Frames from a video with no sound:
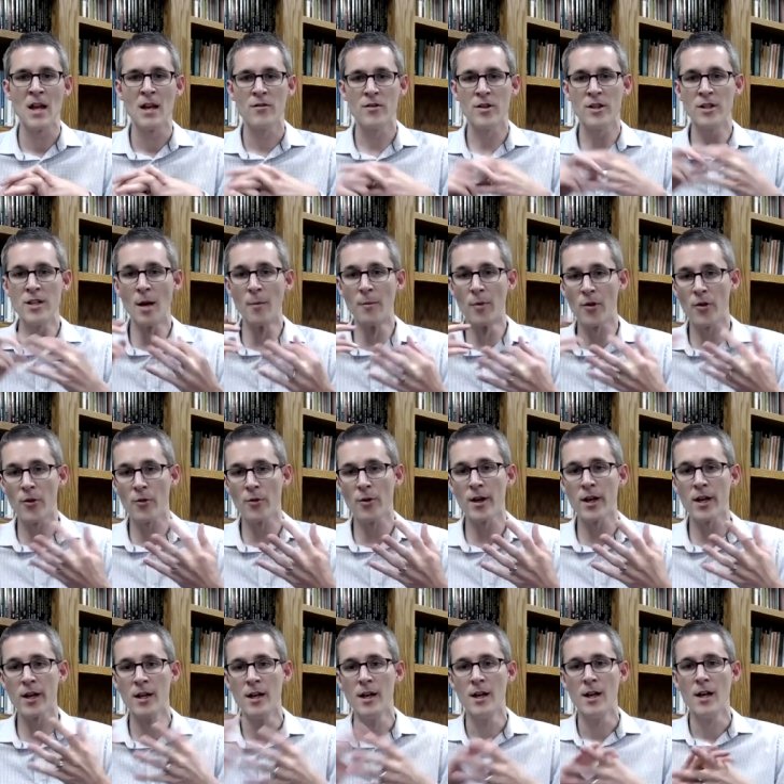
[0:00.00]
Then number
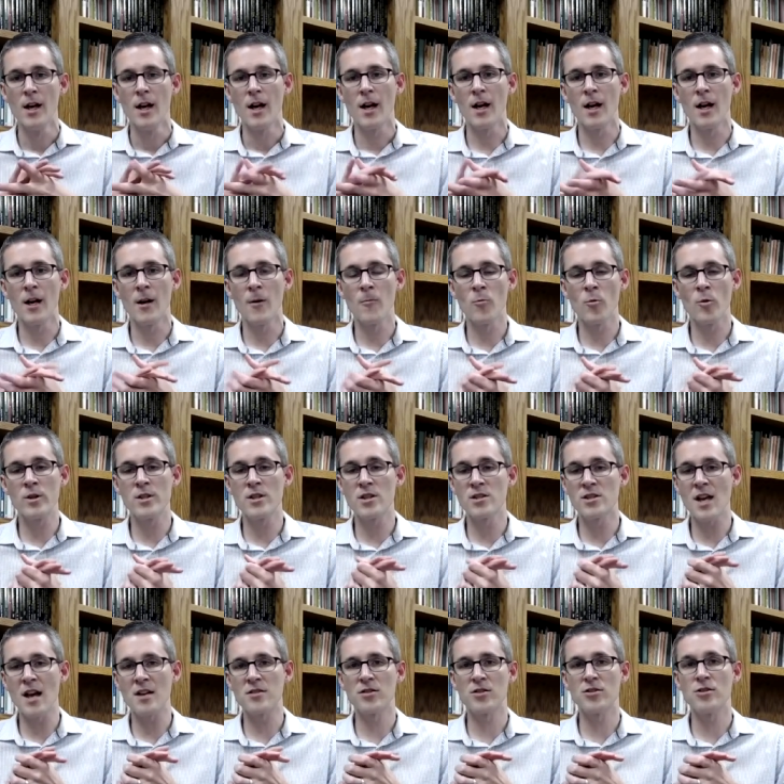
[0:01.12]
three, um, we just
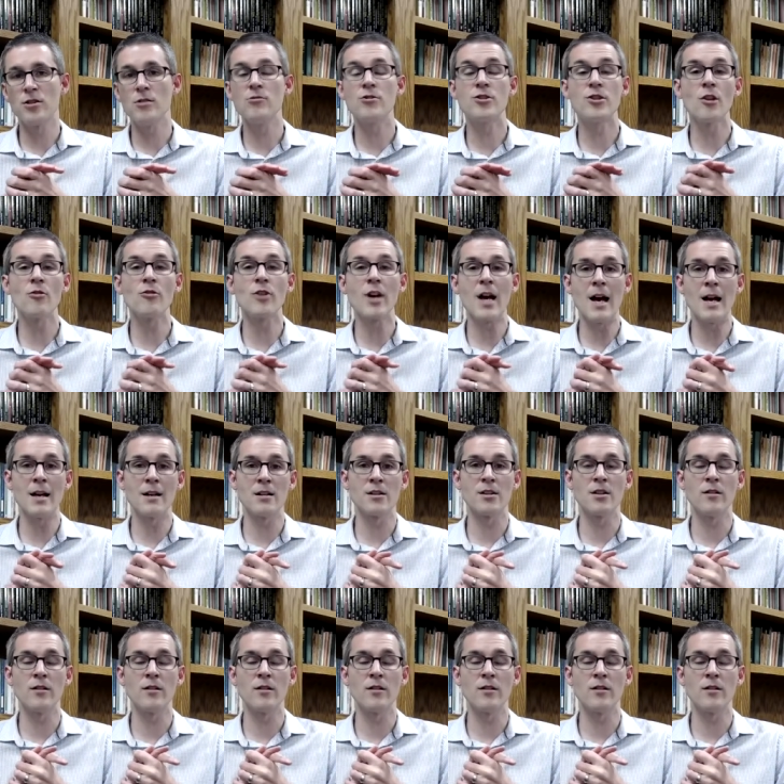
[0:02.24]
ask that you show kindness.